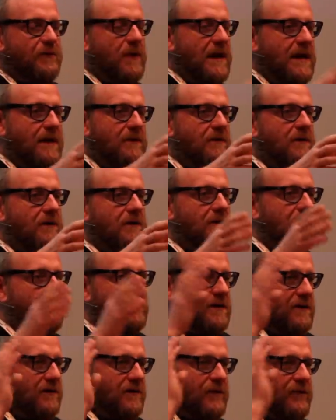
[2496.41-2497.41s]
power
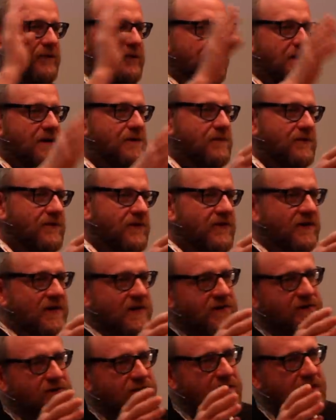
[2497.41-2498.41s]
and
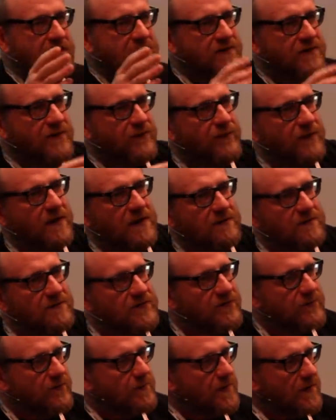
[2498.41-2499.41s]
frequencies and
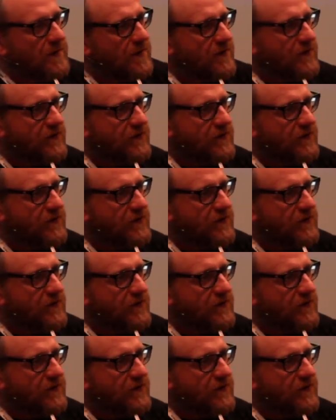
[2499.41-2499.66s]
interference from other